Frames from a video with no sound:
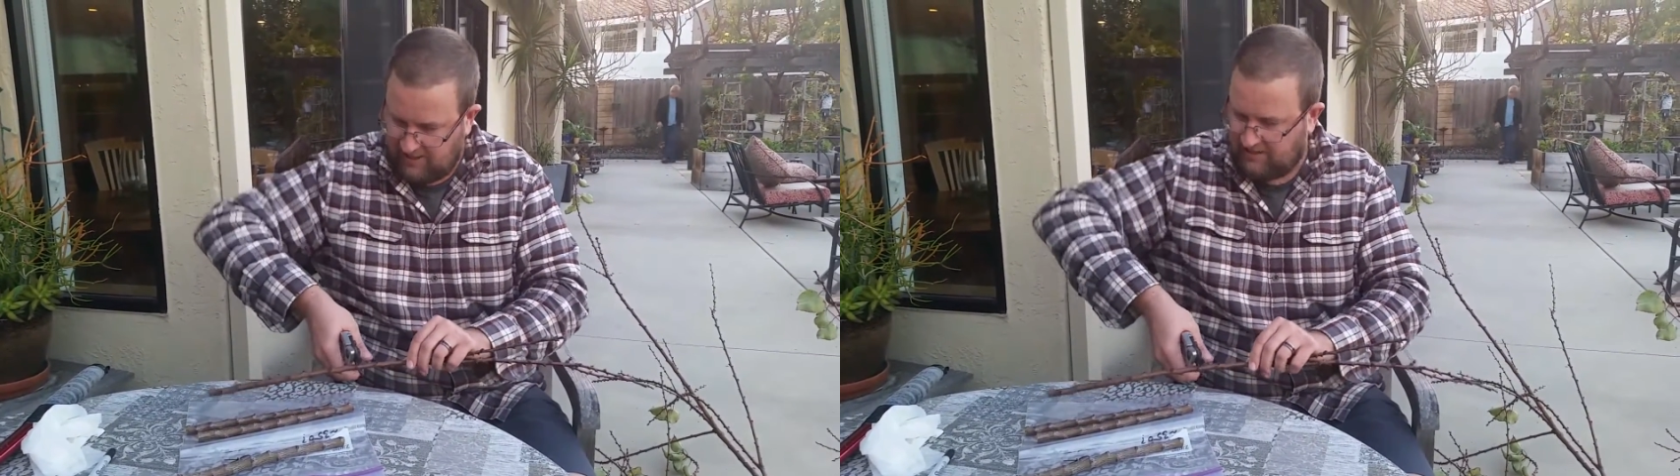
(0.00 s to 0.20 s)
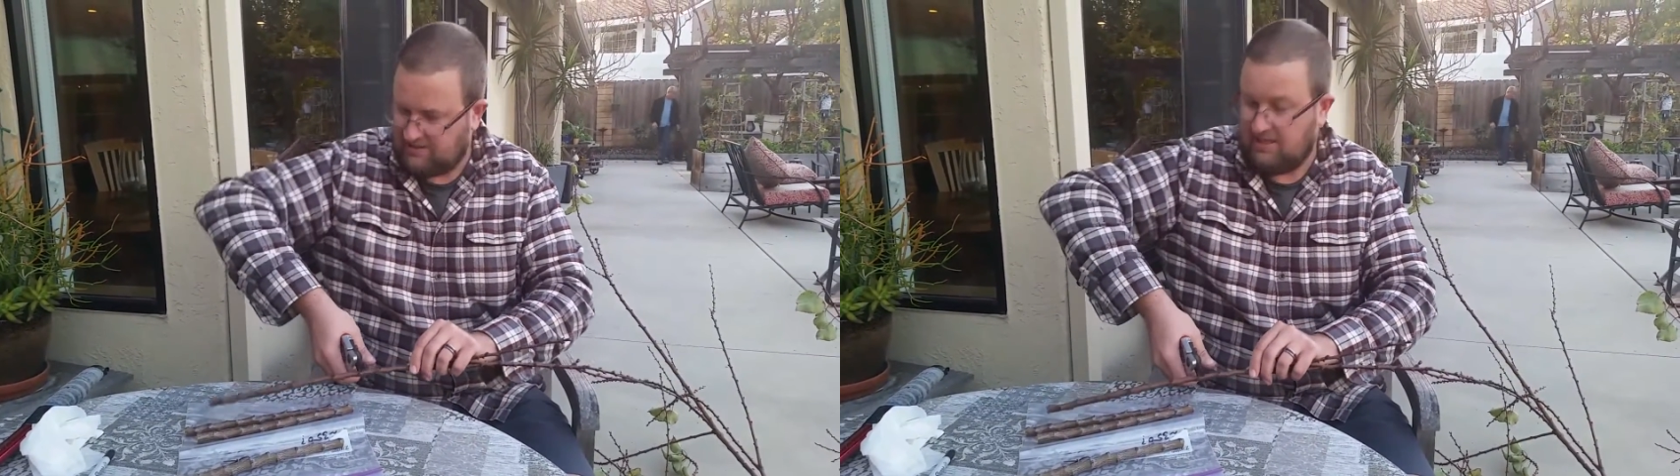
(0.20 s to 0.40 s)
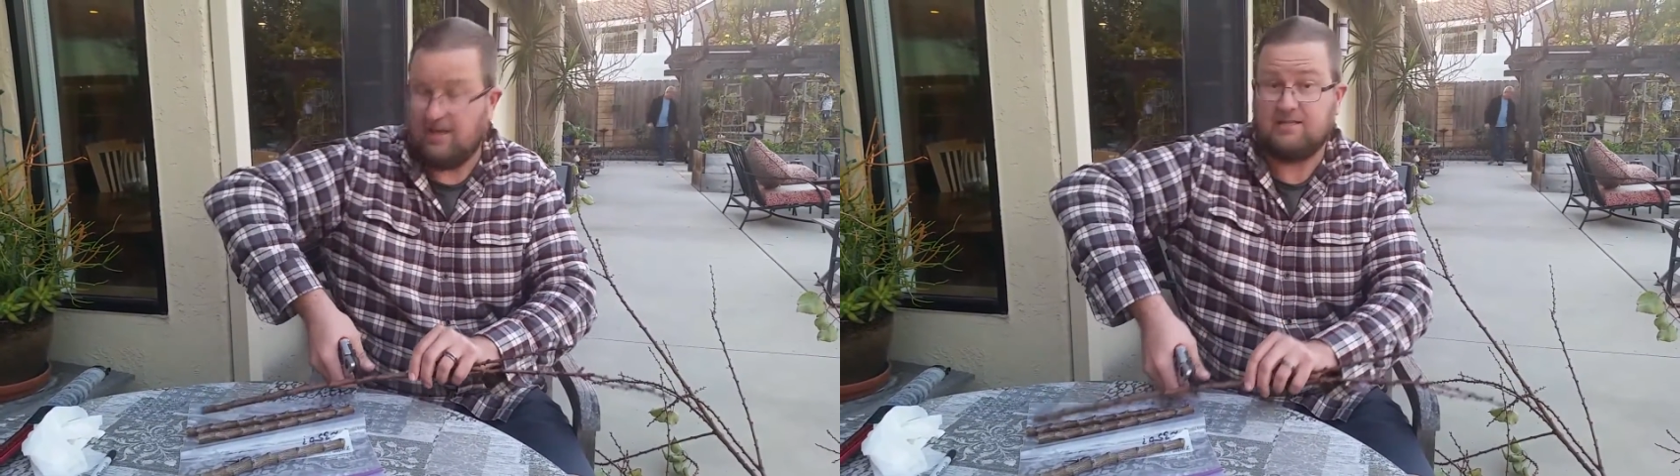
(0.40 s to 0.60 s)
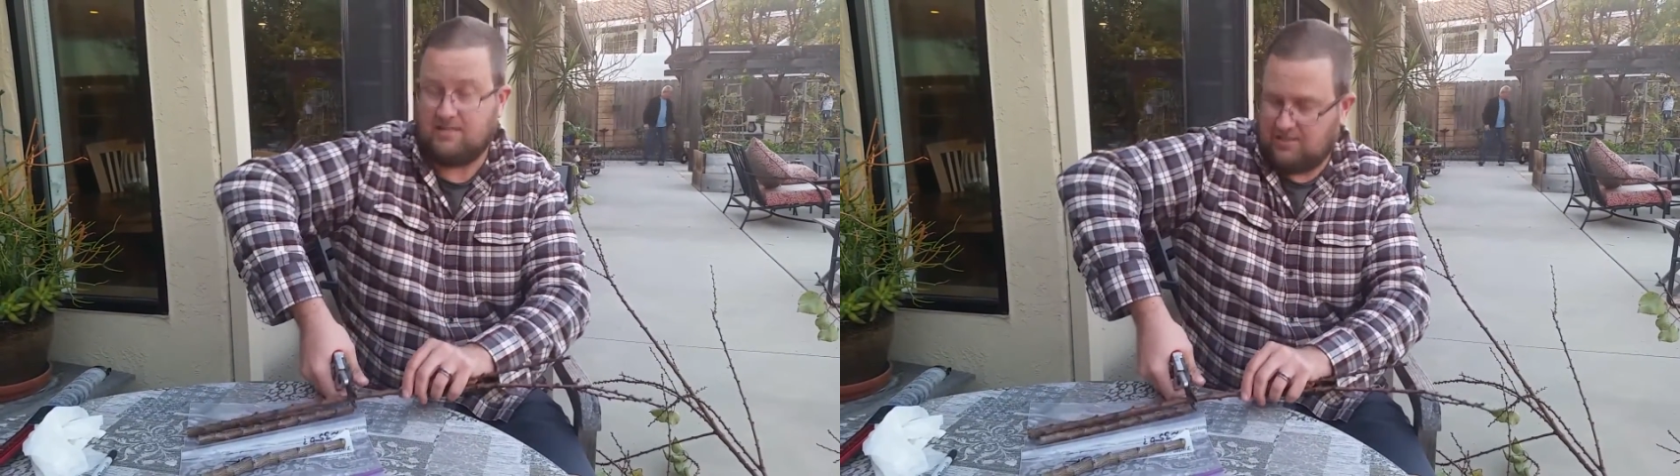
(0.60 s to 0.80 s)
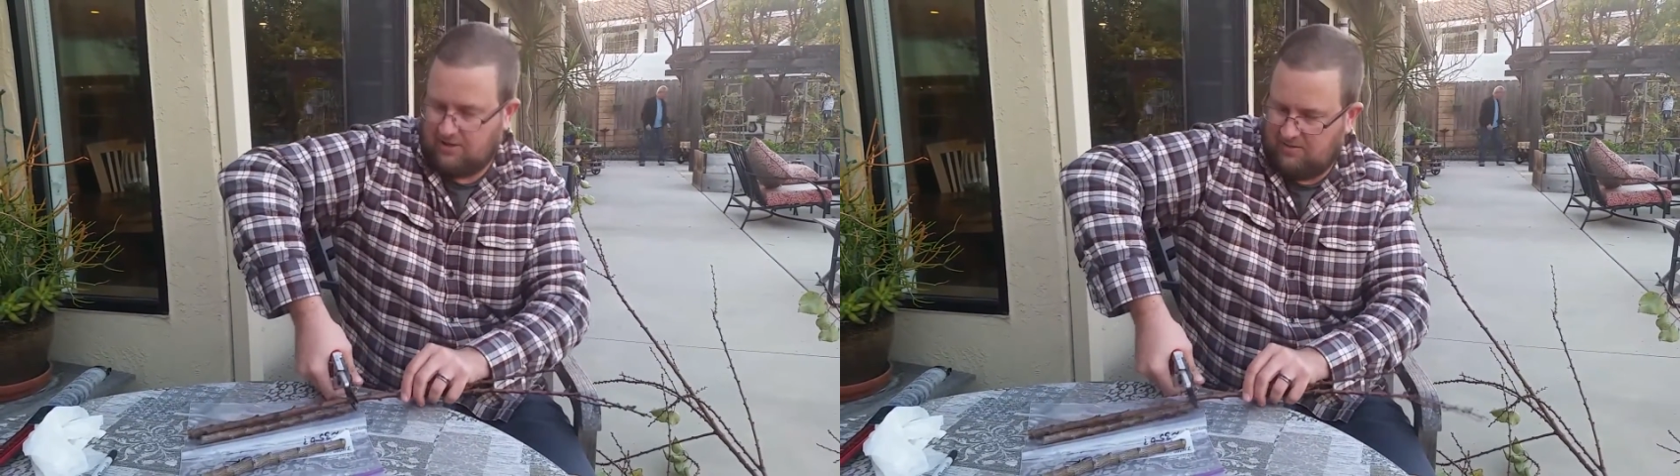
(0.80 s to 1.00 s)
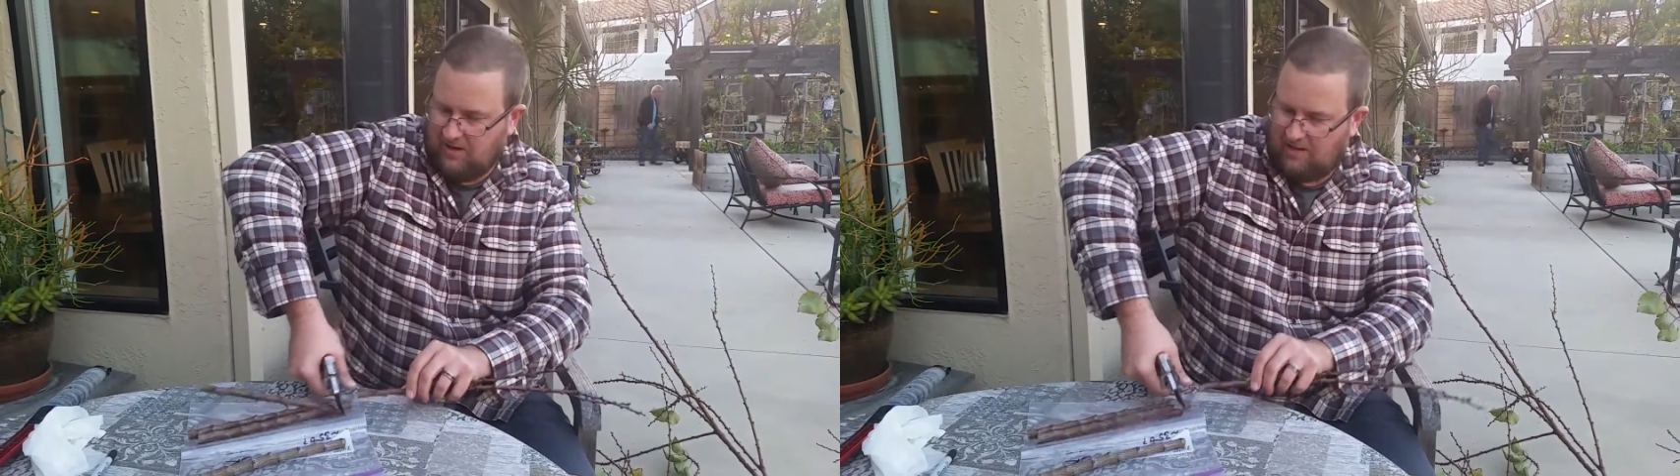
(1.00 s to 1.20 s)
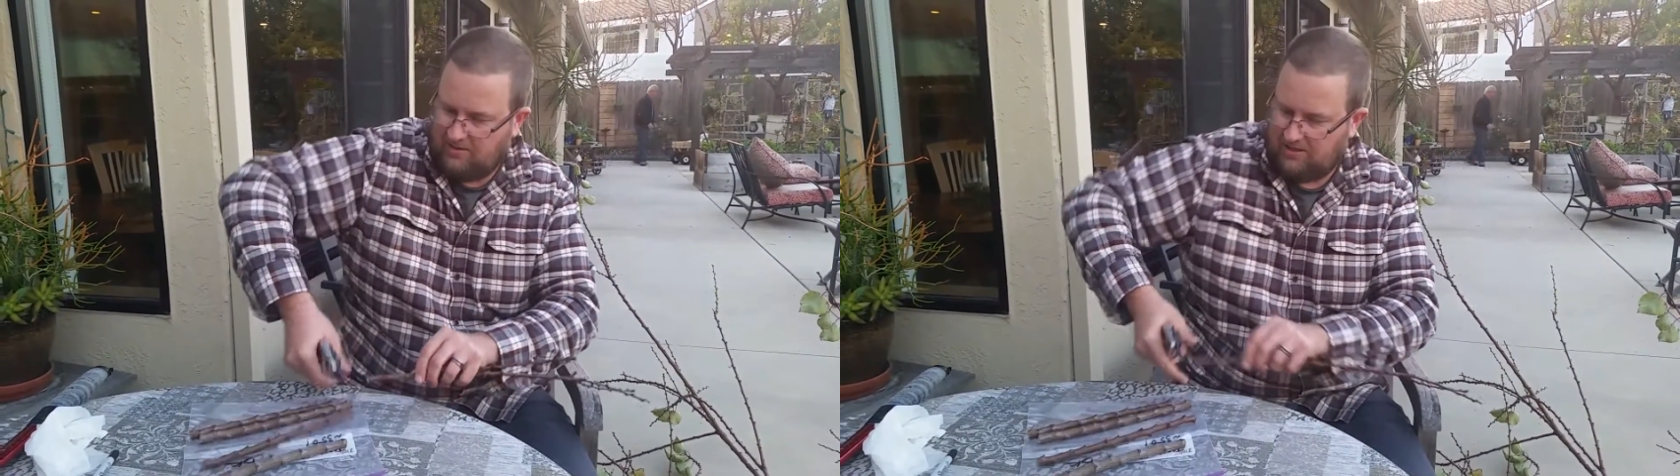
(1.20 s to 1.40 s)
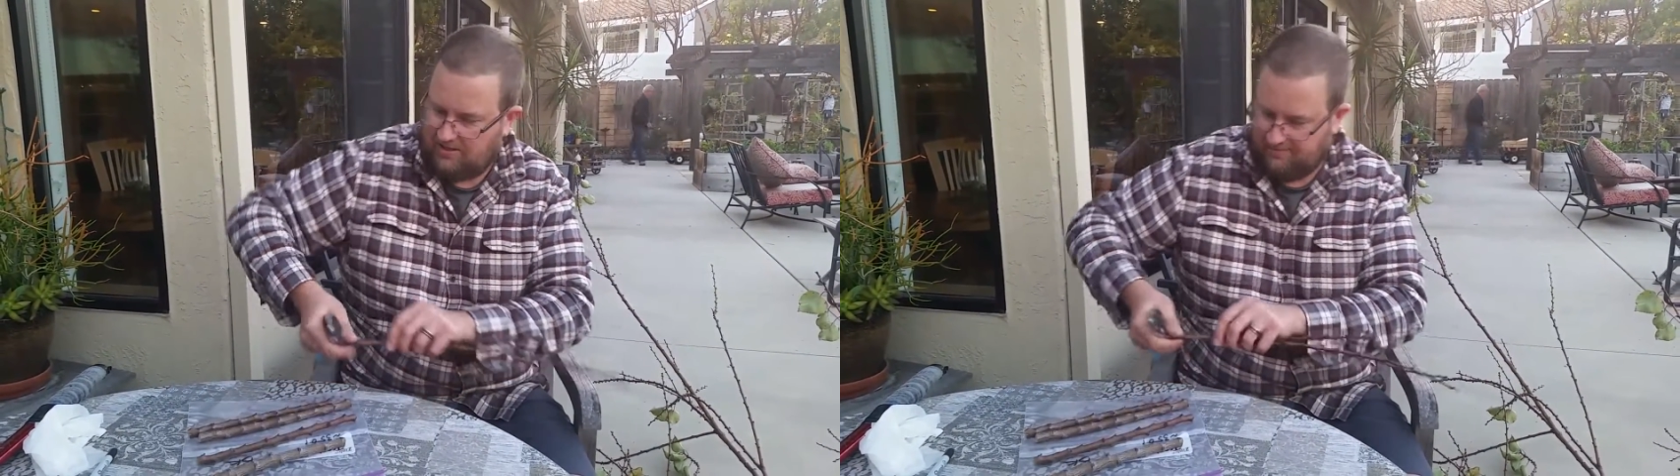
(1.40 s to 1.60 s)
and it's unnecessary in my
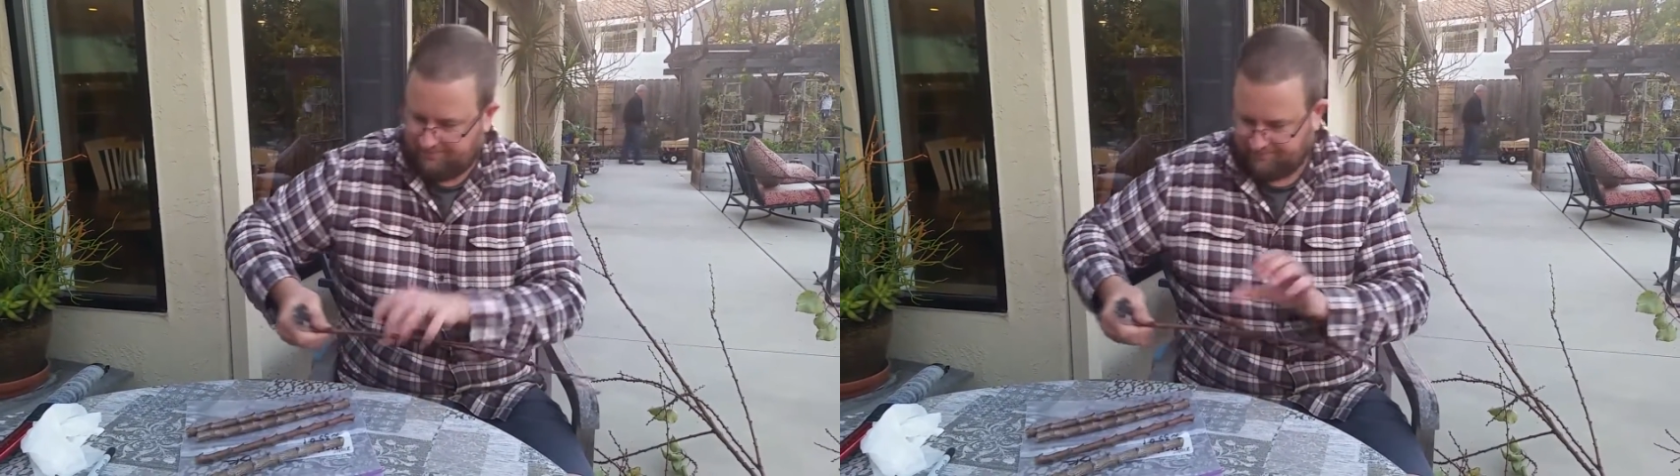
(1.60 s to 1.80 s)
opinion.